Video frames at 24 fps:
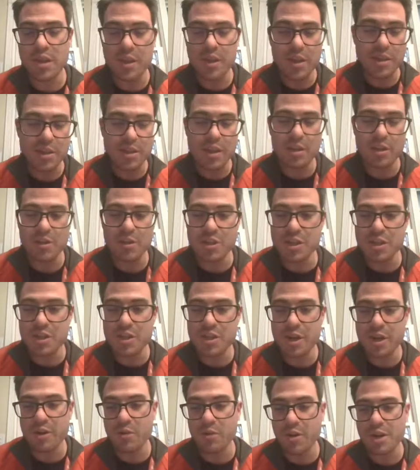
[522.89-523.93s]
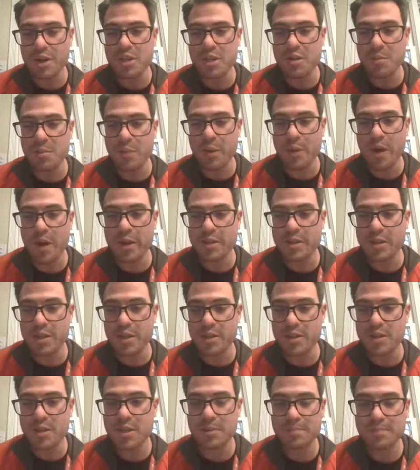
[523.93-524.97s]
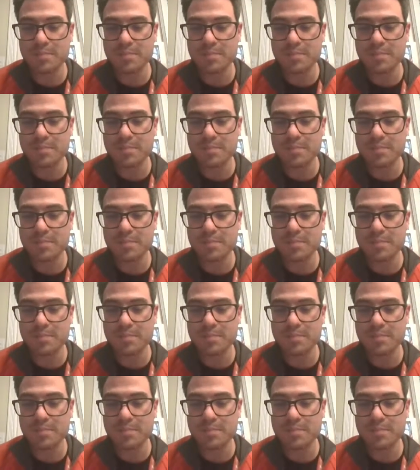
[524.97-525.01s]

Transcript: this energy generation process.